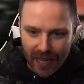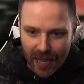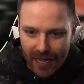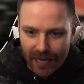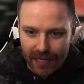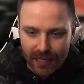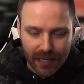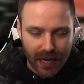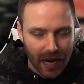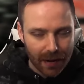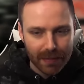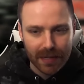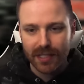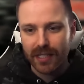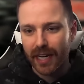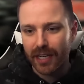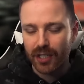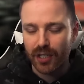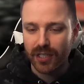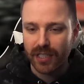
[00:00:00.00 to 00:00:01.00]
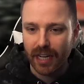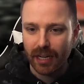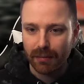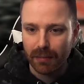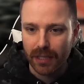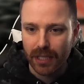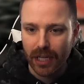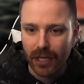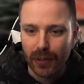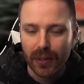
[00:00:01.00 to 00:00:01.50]
again, comment section
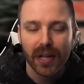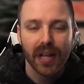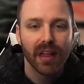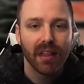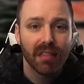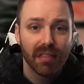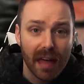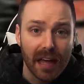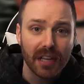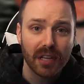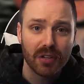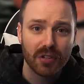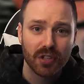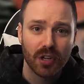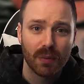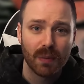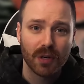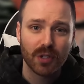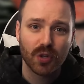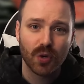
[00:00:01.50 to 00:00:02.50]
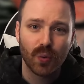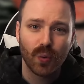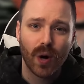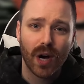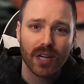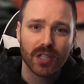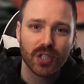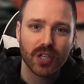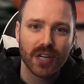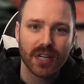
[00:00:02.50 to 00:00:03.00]
down below. Thank you so much for
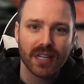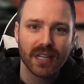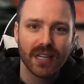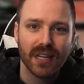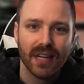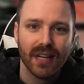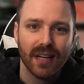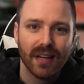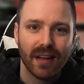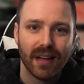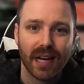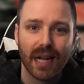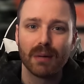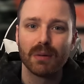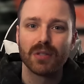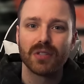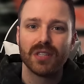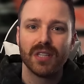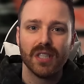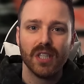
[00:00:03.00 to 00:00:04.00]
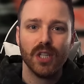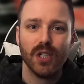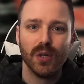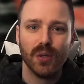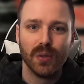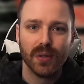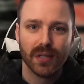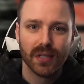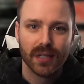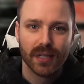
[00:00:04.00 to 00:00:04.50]
watching, and I will see
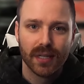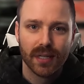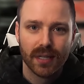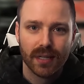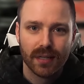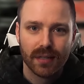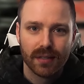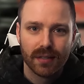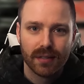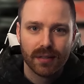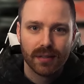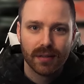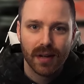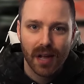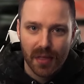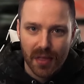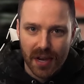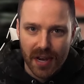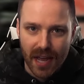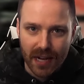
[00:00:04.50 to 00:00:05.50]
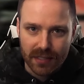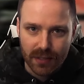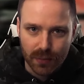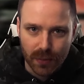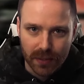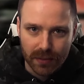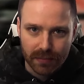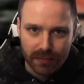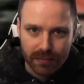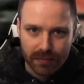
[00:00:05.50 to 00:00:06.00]
you in the next
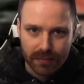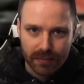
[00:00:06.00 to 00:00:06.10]
one.